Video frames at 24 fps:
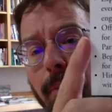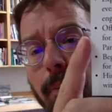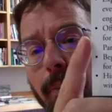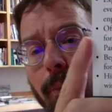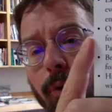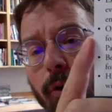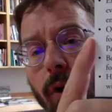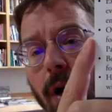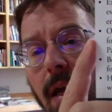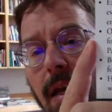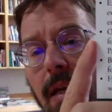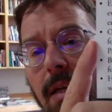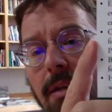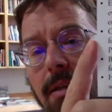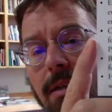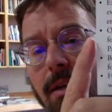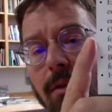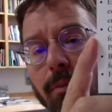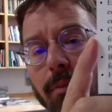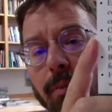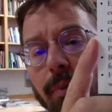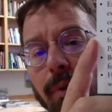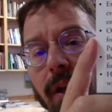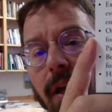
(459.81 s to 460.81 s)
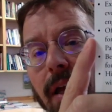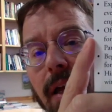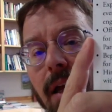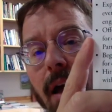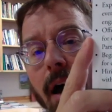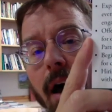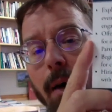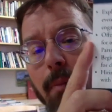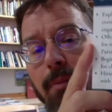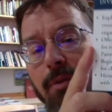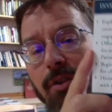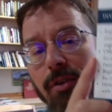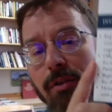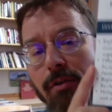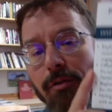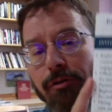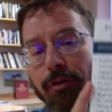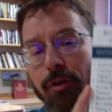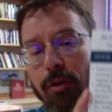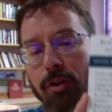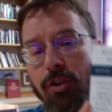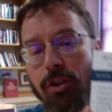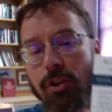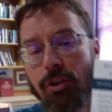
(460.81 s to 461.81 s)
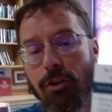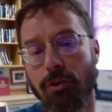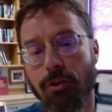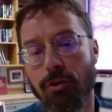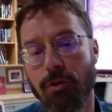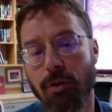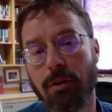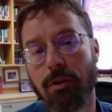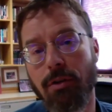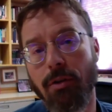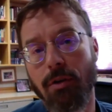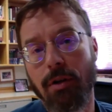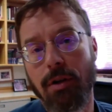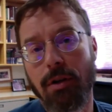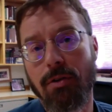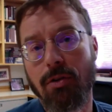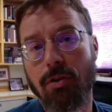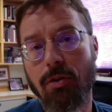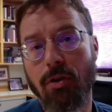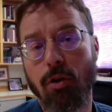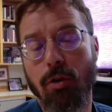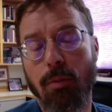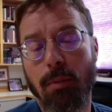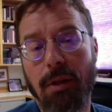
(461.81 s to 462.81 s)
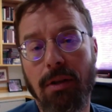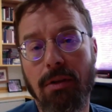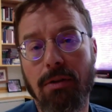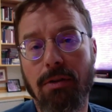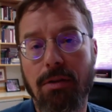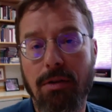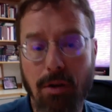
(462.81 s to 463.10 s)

praise and play option for children during sermons.